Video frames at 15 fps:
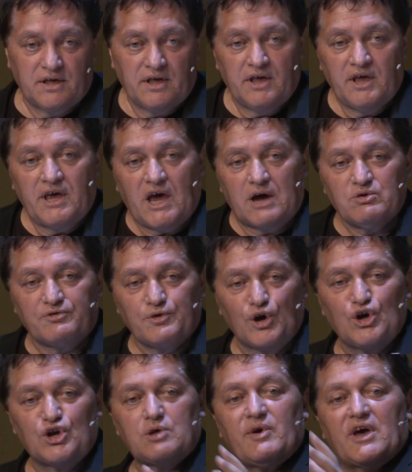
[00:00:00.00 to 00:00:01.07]
And we've
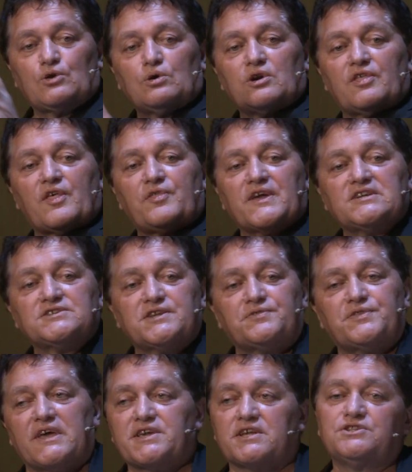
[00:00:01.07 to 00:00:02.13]
heard about all of the things that
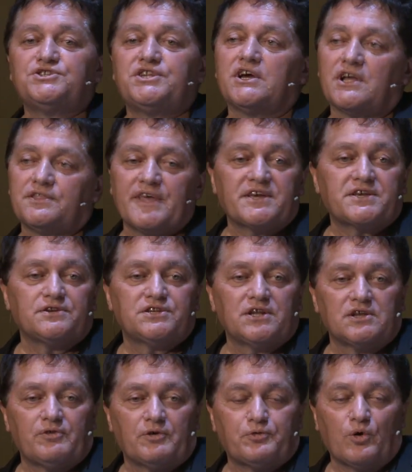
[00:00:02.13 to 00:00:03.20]
they can
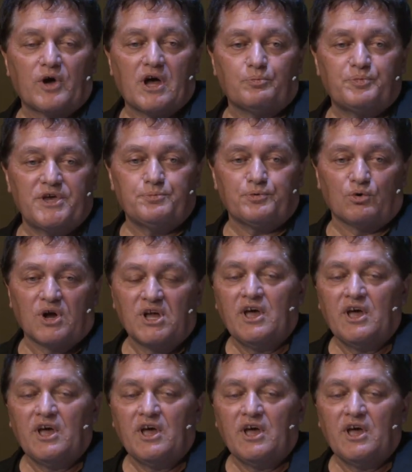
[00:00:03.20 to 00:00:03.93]
deliver for our people.